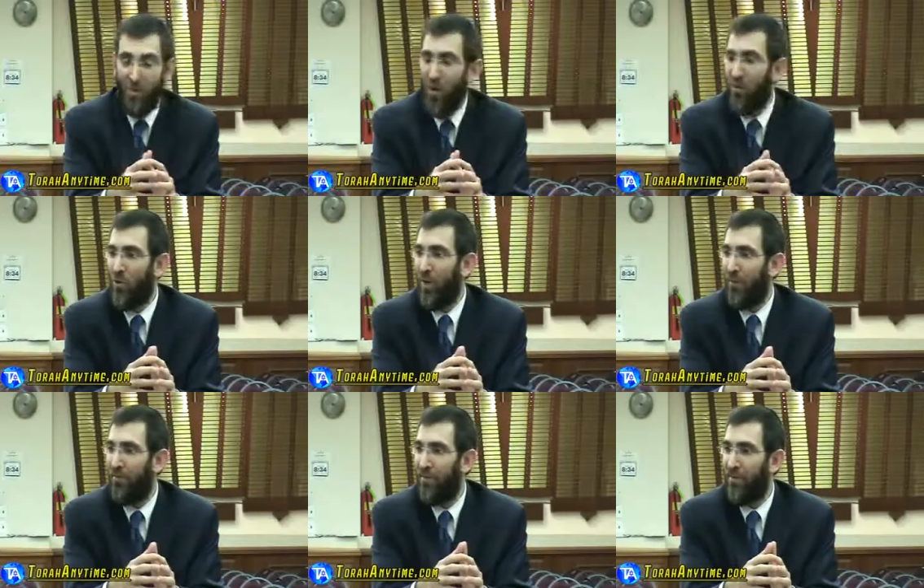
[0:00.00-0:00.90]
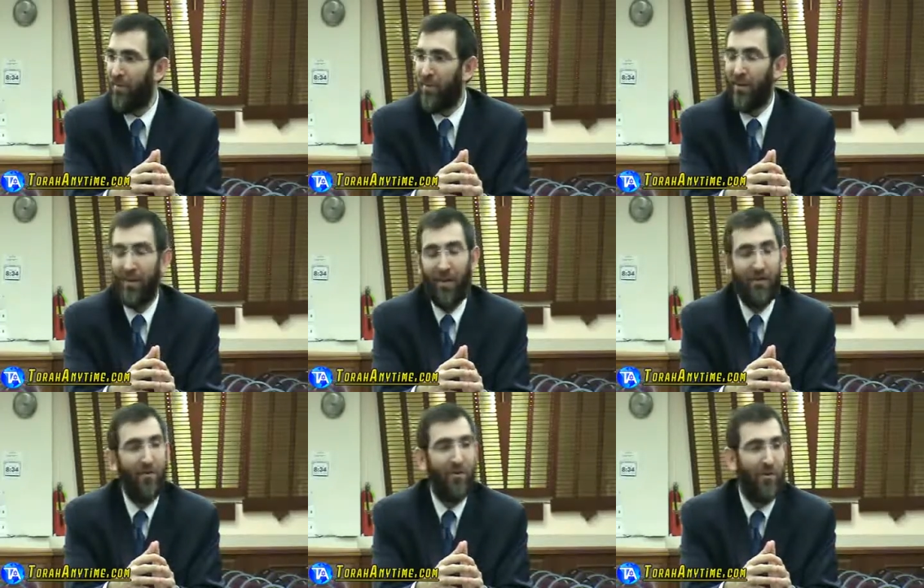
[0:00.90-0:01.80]
You in your life
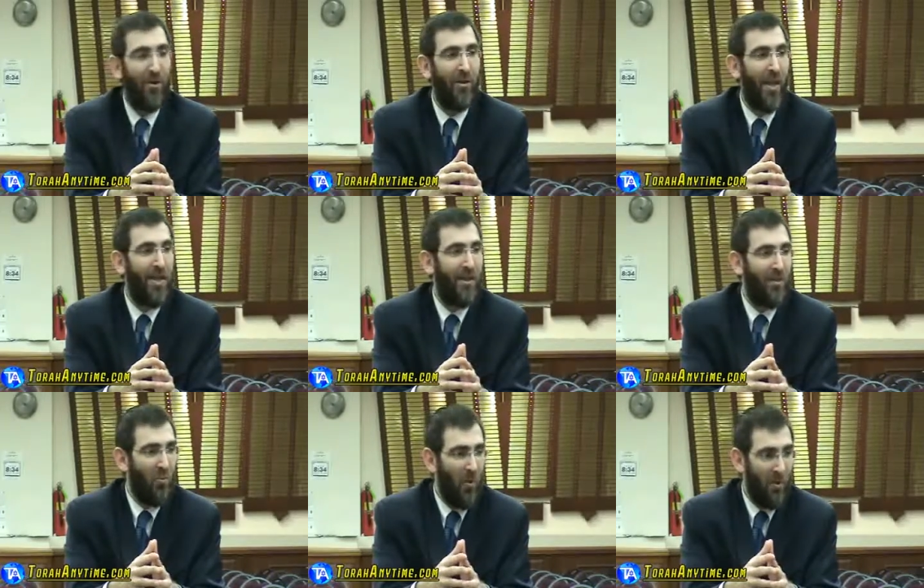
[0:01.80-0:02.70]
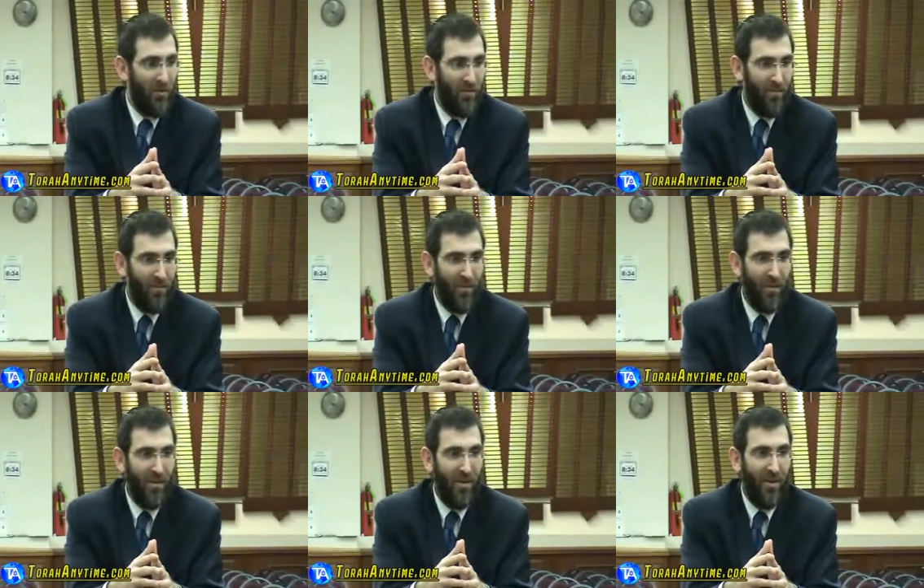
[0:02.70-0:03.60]
have never done anything wrong.
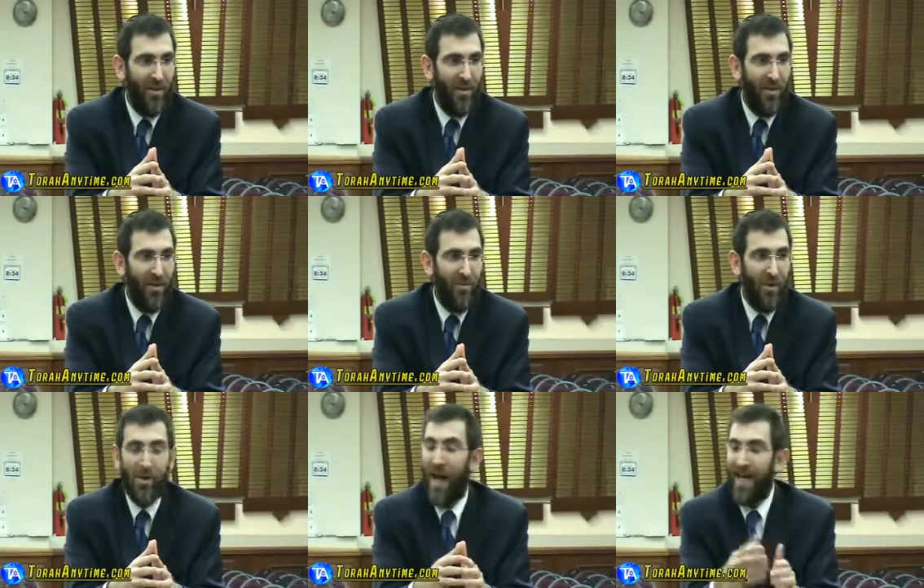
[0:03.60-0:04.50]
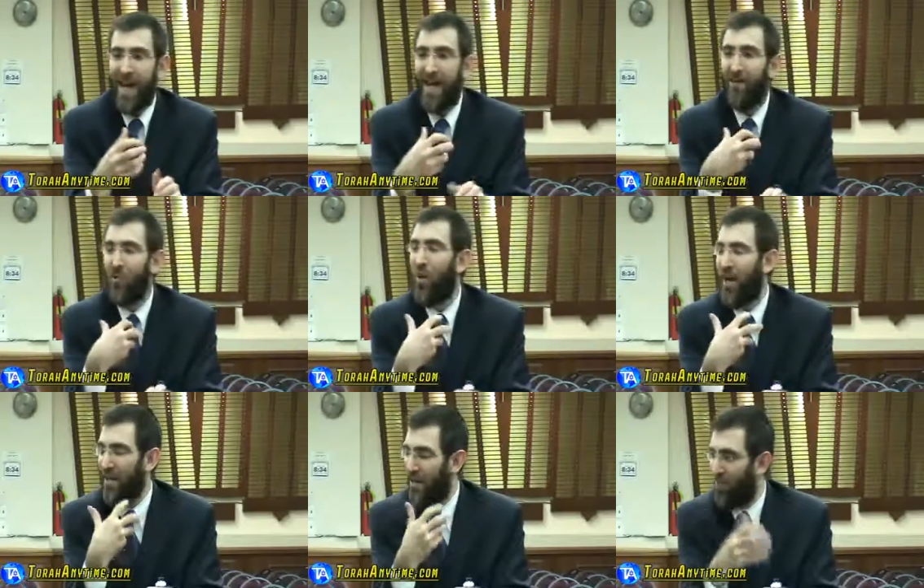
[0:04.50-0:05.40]
Because I can't
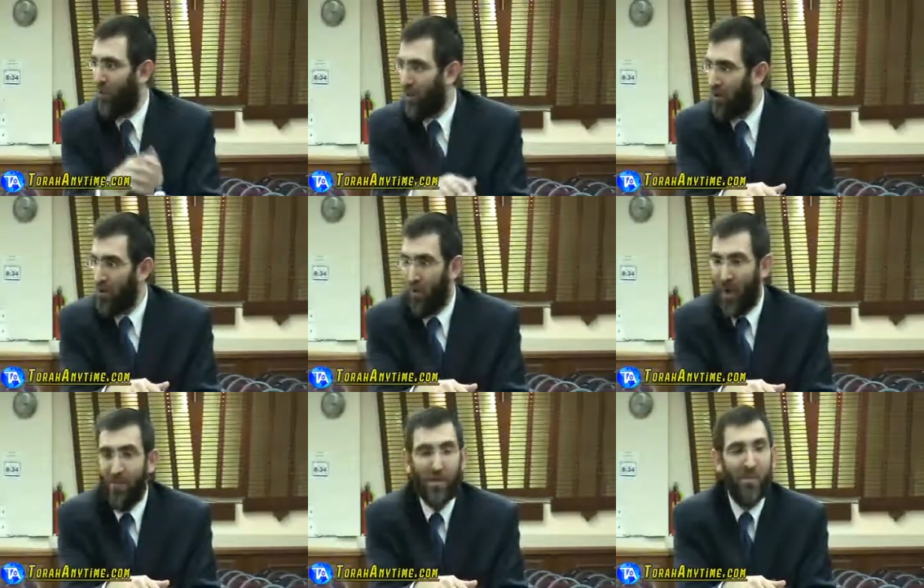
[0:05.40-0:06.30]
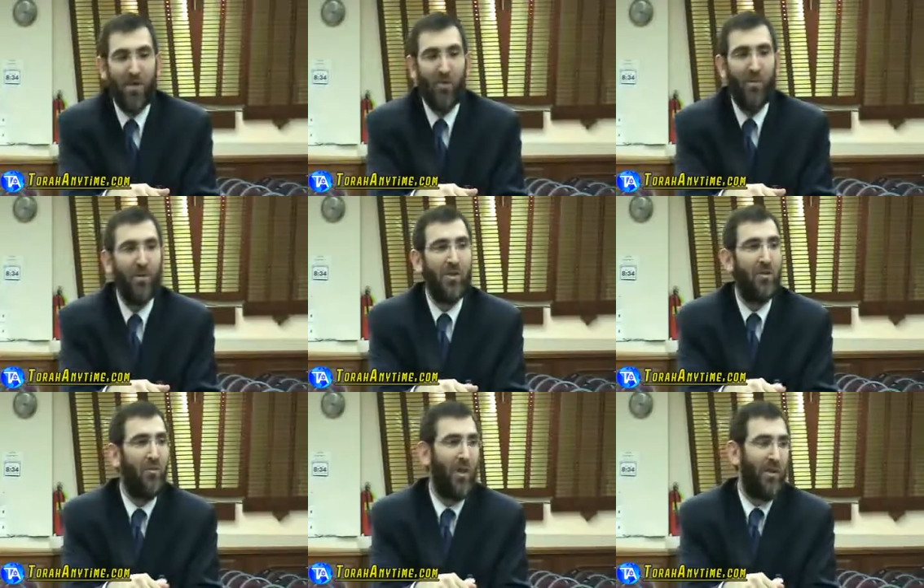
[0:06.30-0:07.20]
do anything wrong. You know why? Because my neshama
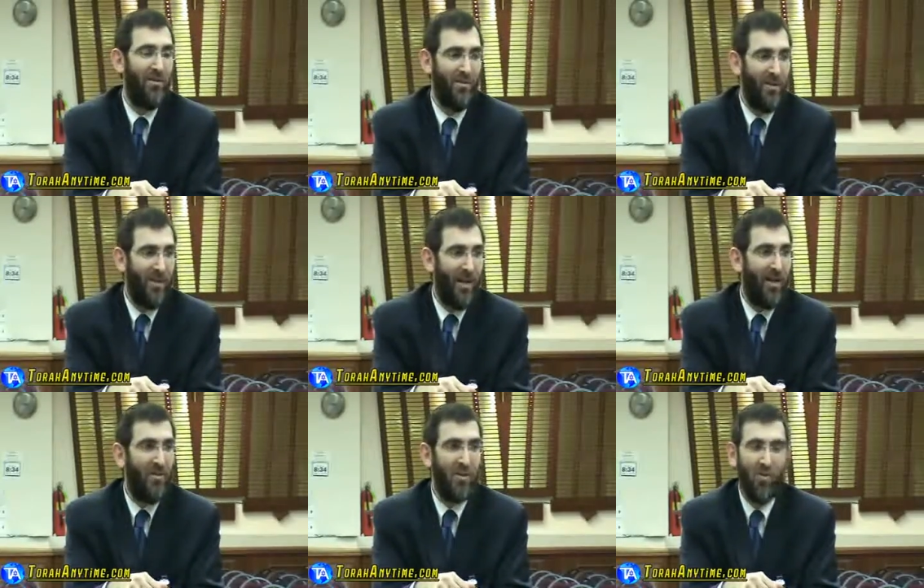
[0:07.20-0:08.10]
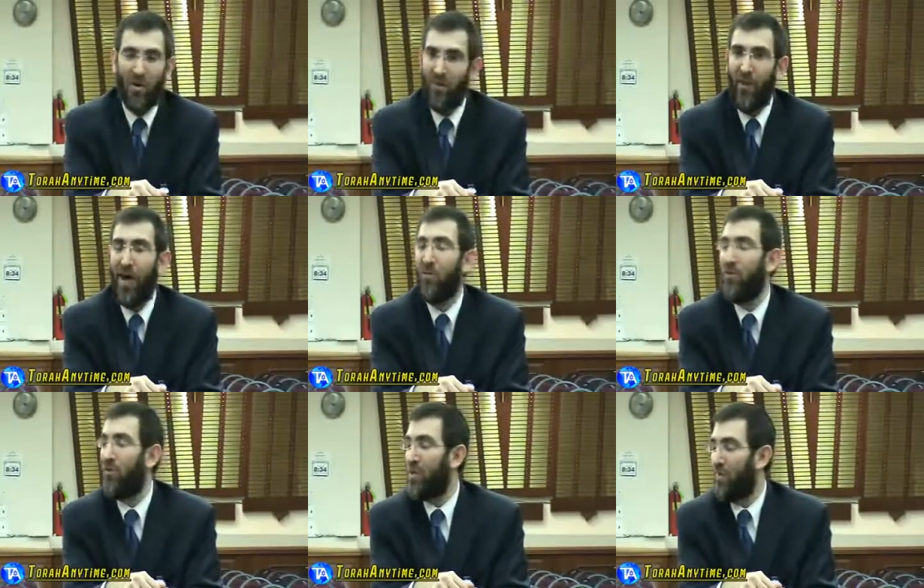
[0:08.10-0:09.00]
is too great and too strong. And if I
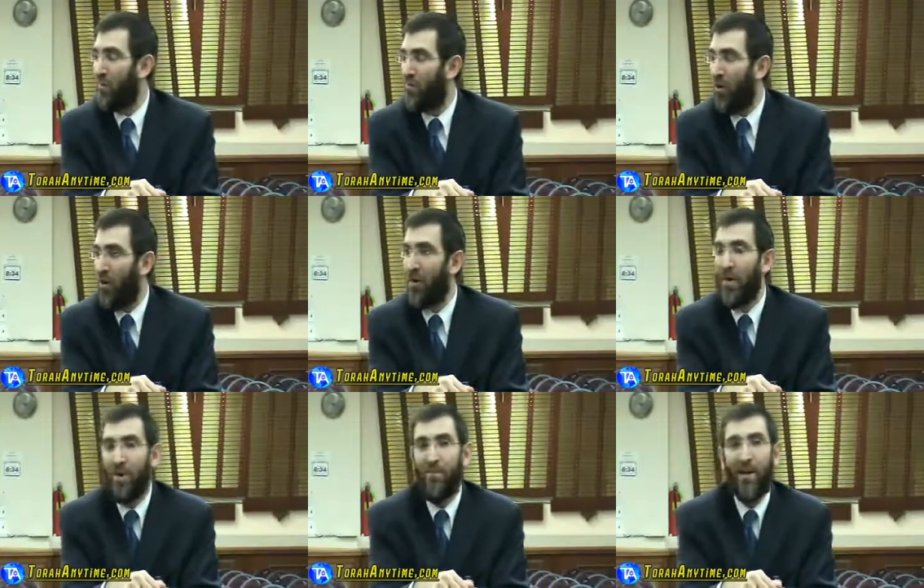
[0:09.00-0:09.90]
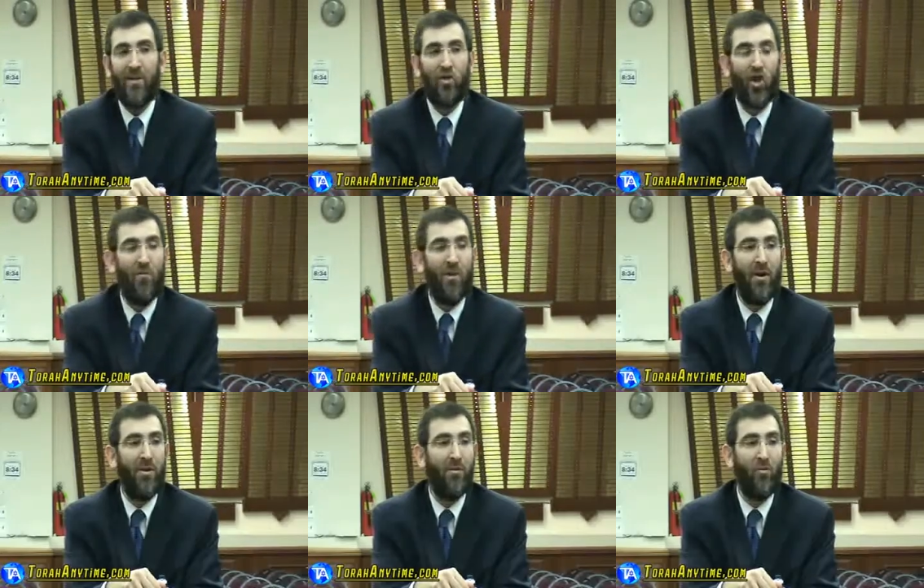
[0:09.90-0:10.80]
were to do something wrong, my
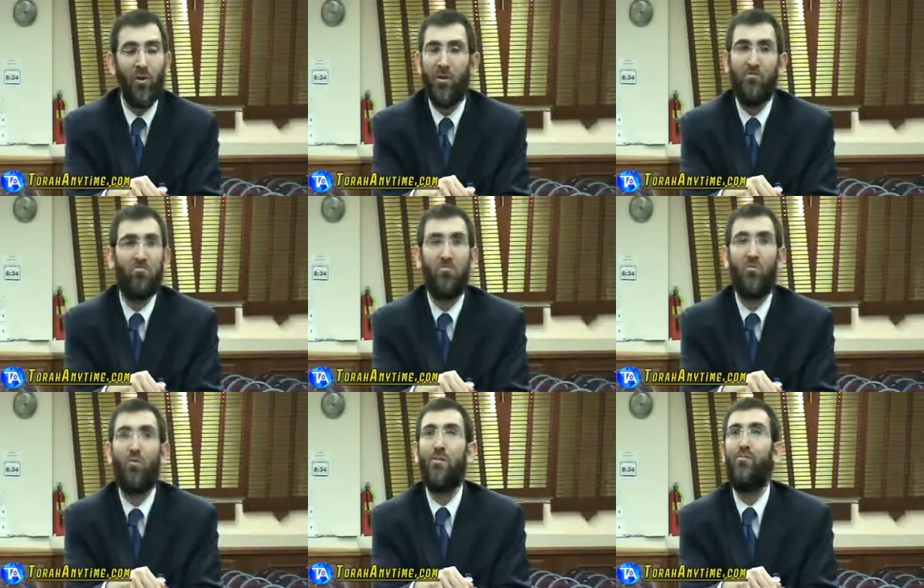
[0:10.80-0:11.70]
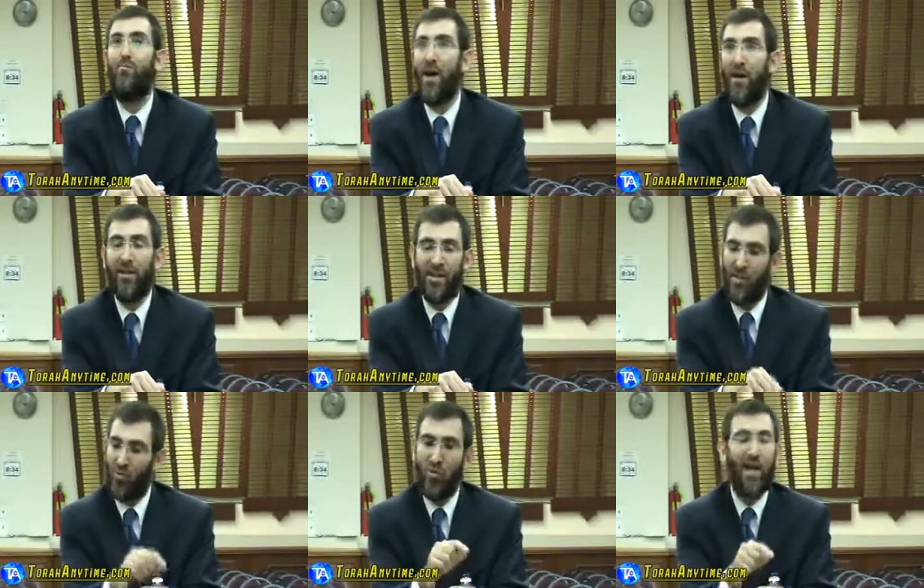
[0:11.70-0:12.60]
neshama would rebel and
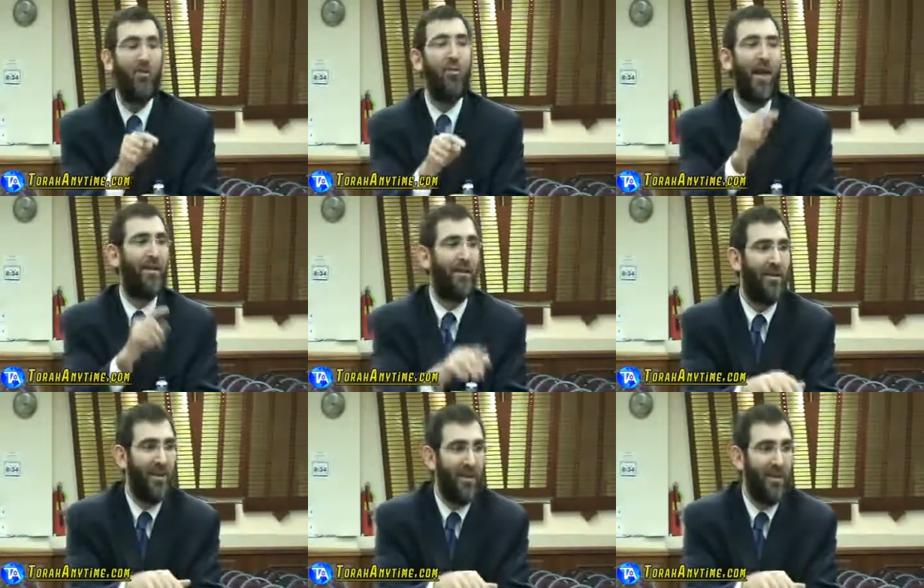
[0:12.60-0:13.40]
say, do not do that.